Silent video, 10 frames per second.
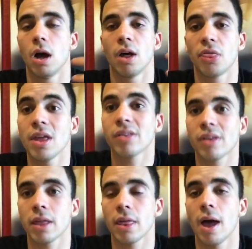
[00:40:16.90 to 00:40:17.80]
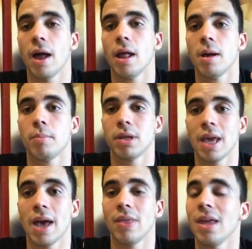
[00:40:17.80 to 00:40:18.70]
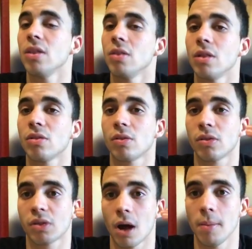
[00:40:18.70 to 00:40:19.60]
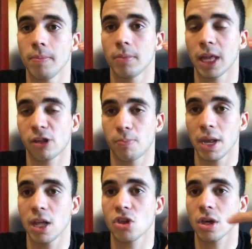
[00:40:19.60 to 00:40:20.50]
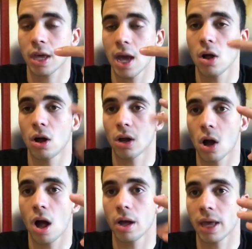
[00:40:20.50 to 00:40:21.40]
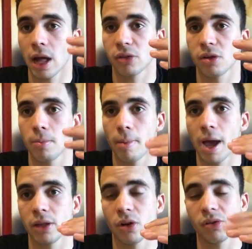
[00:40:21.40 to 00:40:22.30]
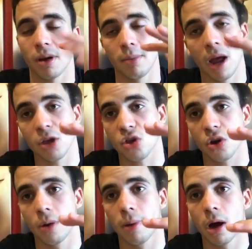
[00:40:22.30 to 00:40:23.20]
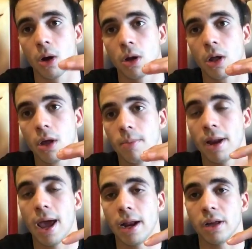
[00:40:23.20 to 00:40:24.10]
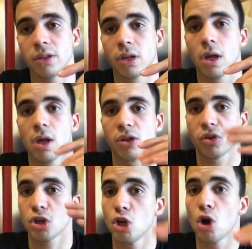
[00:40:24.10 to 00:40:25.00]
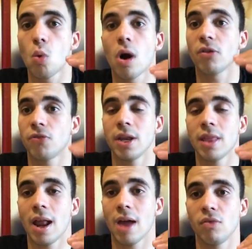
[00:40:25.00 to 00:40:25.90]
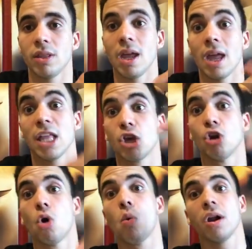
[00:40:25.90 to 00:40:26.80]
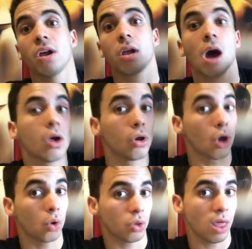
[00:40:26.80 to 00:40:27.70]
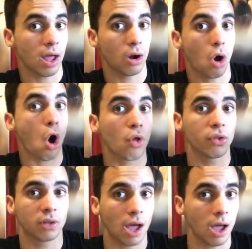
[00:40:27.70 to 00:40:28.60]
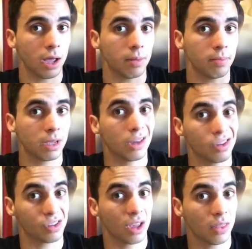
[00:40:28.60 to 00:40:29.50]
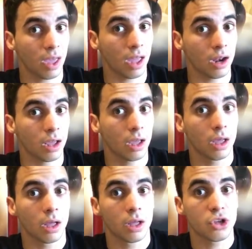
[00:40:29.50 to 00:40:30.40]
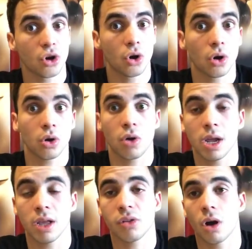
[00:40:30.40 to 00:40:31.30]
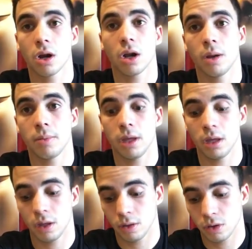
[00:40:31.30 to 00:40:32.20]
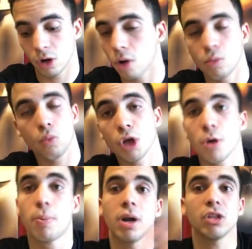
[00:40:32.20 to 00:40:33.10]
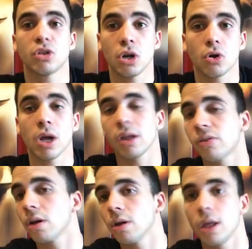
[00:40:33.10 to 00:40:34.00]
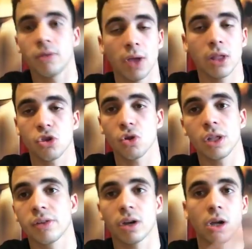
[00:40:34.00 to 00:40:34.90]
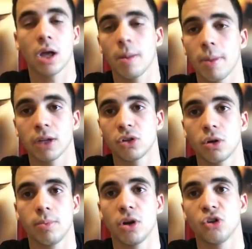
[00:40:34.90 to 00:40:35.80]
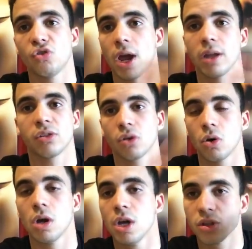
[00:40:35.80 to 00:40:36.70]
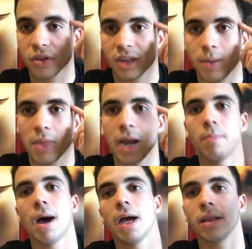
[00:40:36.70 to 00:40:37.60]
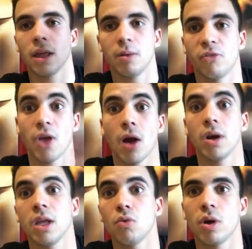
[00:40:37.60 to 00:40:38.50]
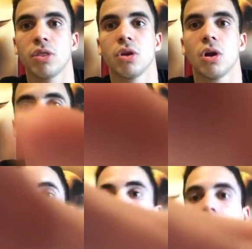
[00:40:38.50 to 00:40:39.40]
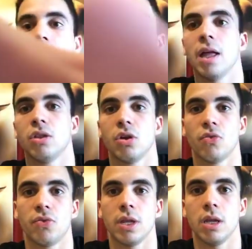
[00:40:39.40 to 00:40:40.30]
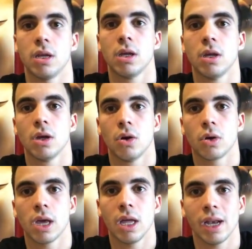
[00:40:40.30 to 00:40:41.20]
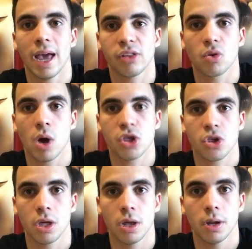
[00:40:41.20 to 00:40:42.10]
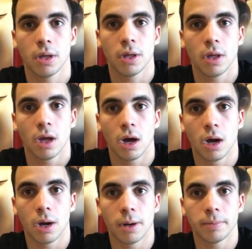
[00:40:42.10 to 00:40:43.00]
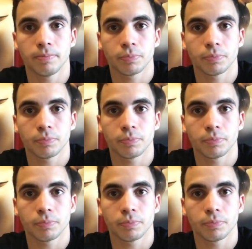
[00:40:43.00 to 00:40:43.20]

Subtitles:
things like that. But yeah, some like spinach and kale are calcium binders. I'm not sure about bananas. So you don't want to feed that every day, and you don't want to gut load that all the time, because then your crickets aren't going to be, you know, what you put into your crickets eventually is going to get back to your bearded dragon. So just keep that in mind and vary with your gut loading and your feeding. Okay, last question. I